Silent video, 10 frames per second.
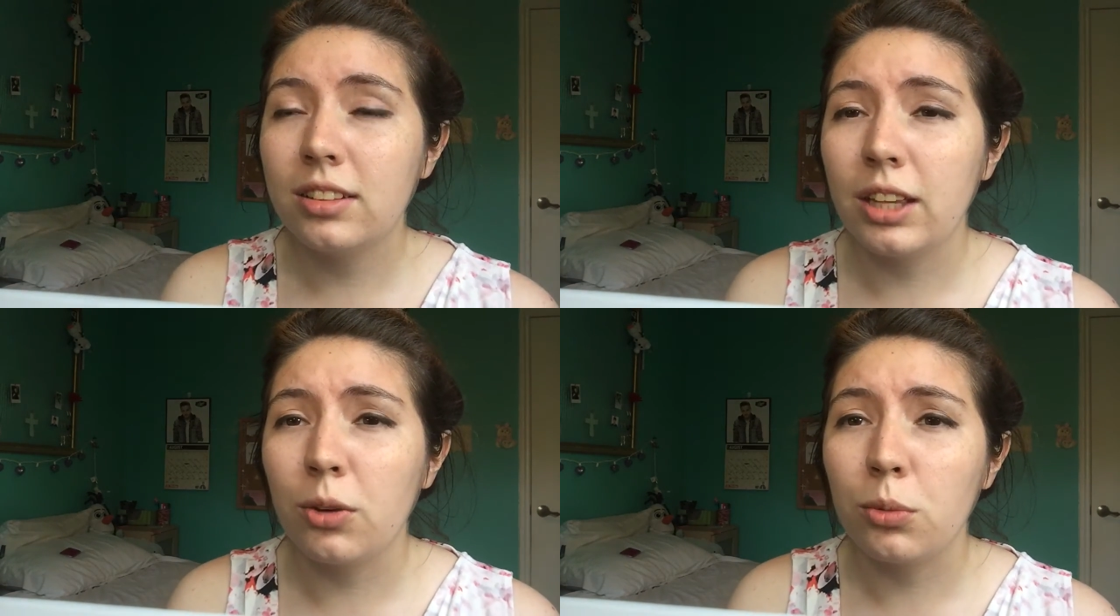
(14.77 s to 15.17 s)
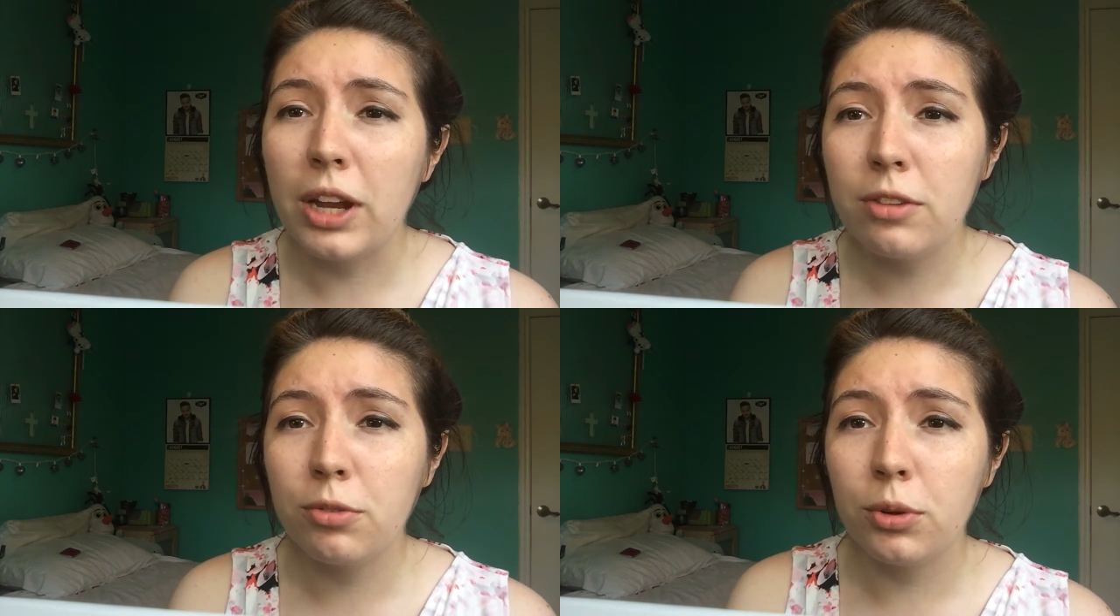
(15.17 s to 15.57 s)
like a
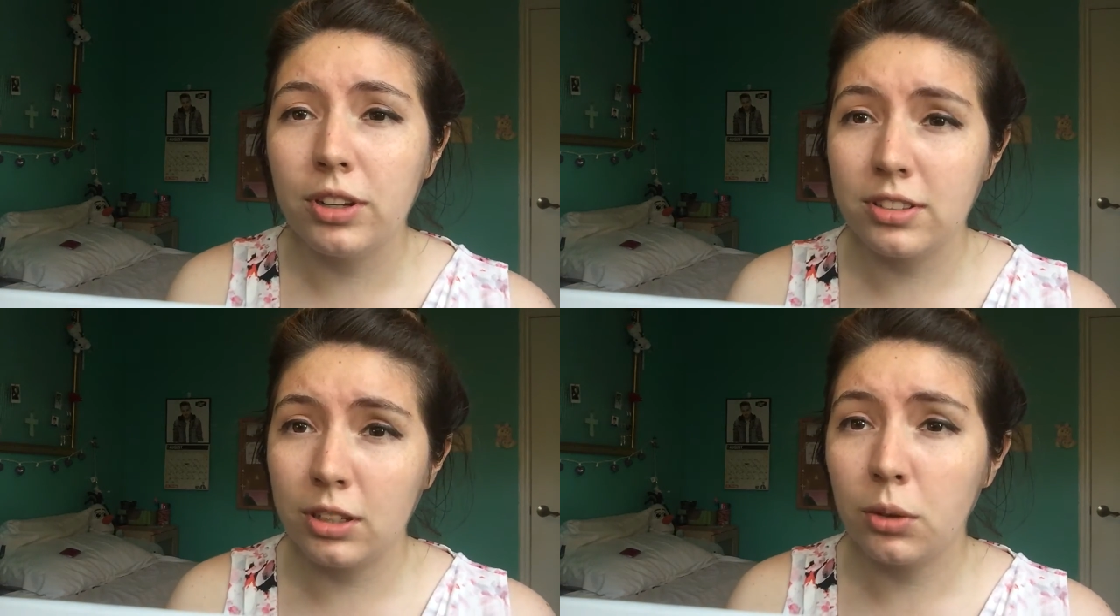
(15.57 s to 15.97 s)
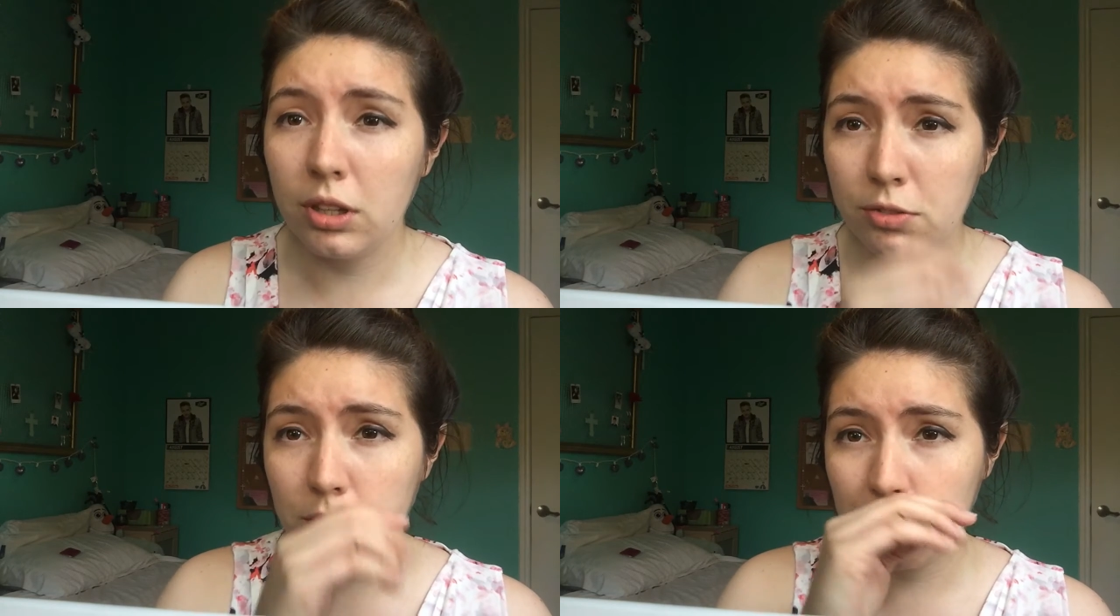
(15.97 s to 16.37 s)
rainforest in
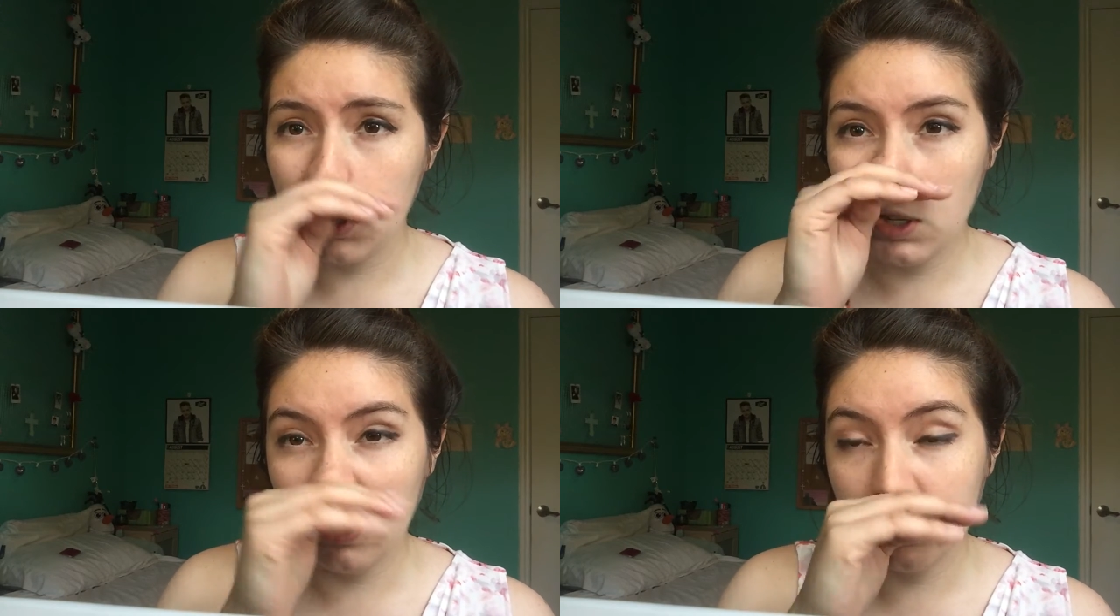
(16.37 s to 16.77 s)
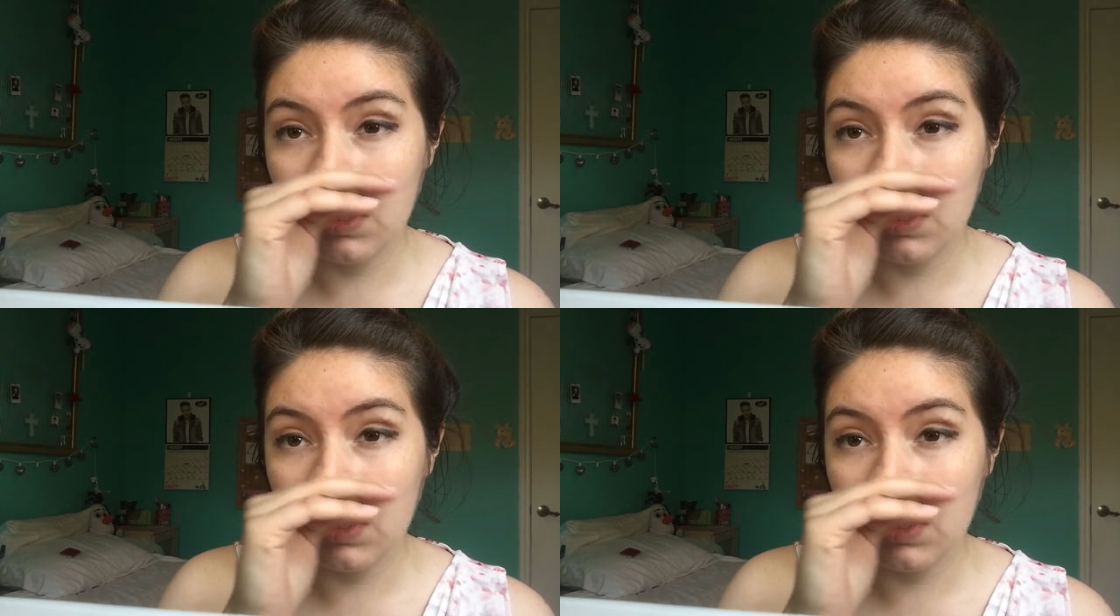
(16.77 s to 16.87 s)
only a few years.